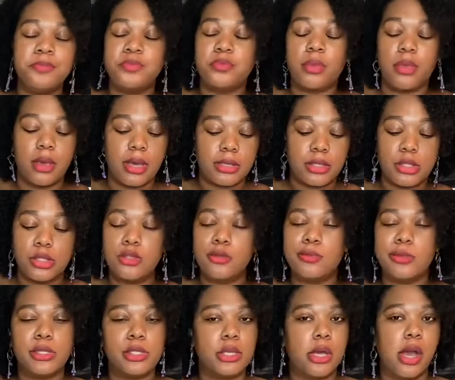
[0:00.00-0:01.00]
It's super
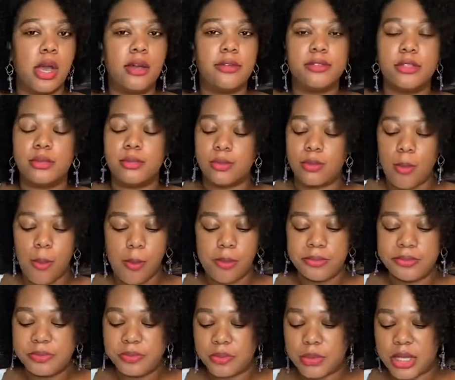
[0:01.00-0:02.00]
soft.
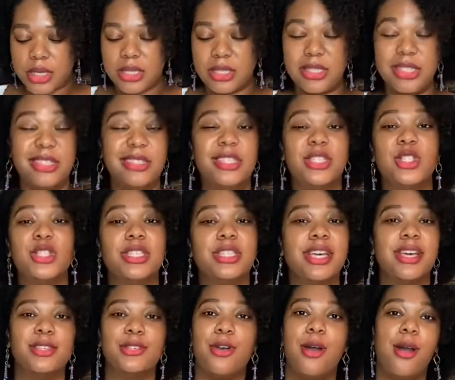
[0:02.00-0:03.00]
It's delicious
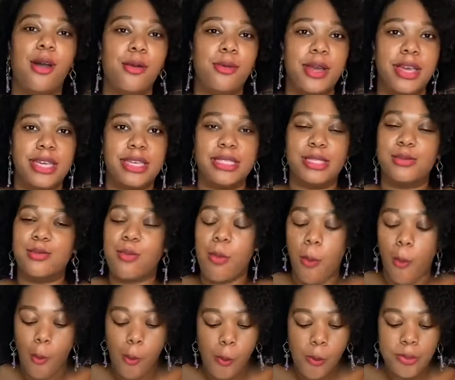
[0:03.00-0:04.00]
as always.
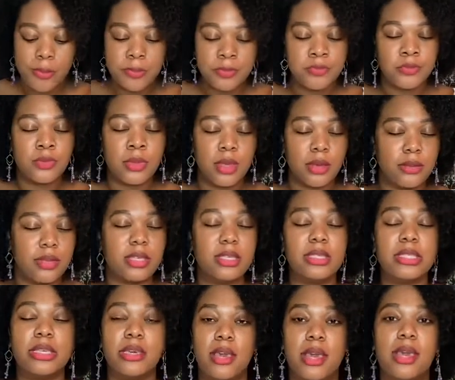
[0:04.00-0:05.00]
This
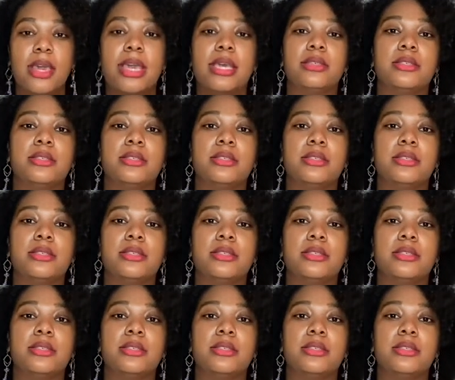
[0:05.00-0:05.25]
cake is a